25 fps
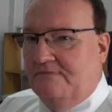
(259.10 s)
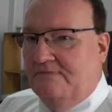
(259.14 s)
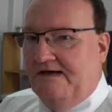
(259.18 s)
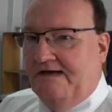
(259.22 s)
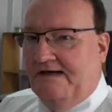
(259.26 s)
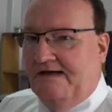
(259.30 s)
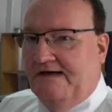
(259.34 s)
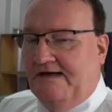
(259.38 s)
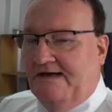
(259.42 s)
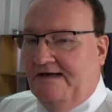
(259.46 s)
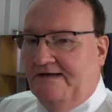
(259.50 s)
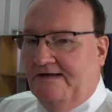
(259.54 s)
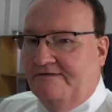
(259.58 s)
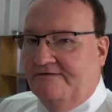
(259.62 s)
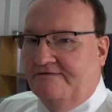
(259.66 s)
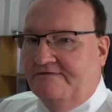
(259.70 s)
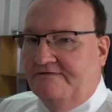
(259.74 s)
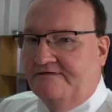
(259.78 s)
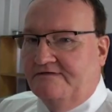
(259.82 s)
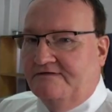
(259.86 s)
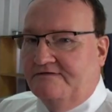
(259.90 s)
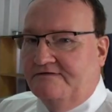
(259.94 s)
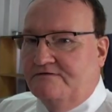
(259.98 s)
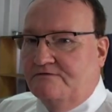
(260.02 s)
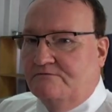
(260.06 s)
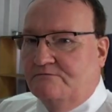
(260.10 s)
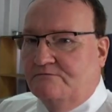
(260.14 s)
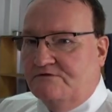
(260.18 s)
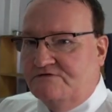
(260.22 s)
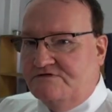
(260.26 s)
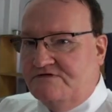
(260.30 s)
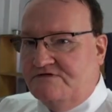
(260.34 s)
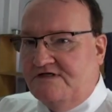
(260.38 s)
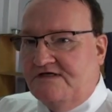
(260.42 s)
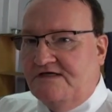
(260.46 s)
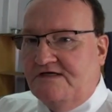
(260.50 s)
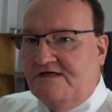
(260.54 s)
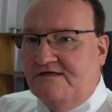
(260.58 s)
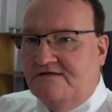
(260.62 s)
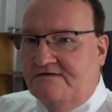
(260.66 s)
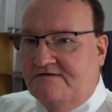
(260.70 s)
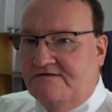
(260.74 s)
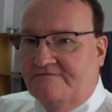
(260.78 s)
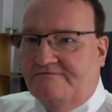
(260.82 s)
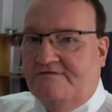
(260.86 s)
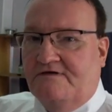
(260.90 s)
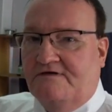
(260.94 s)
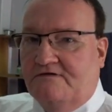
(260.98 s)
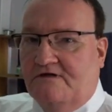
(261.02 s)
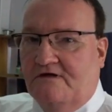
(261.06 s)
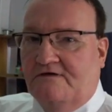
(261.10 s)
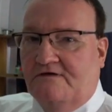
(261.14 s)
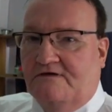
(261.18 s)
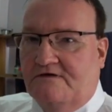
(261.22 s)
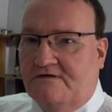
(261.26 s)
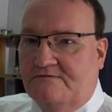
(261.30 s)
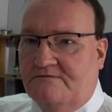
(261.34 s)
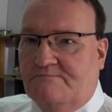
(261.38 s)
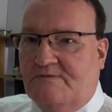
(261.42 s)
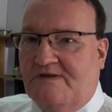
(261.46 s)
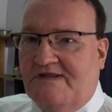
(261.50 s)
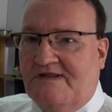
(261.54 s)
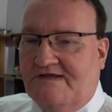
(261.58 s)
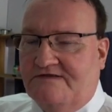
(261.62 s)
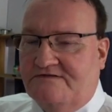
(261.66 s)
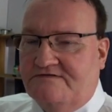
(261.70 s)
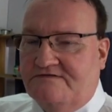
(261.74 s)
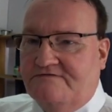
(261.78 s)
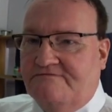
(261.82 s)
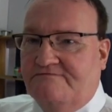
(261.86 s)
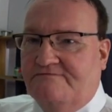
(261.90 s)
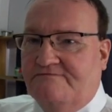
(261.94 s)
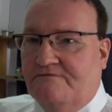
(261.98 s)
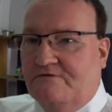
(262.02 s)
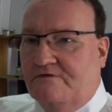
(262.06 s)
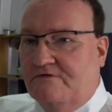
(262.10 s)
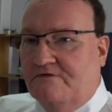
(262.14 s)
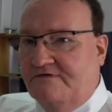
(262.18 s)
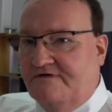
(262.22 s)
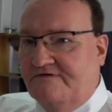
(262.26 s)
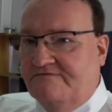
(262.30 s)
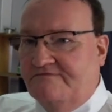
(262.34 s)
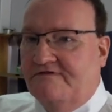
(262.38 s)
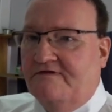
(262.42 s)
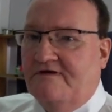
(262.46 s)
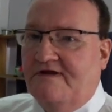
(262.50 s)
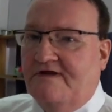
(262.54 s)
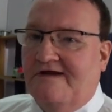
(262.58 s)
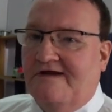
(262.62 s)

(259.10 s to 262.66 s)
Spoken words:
And you will see different colored plates for different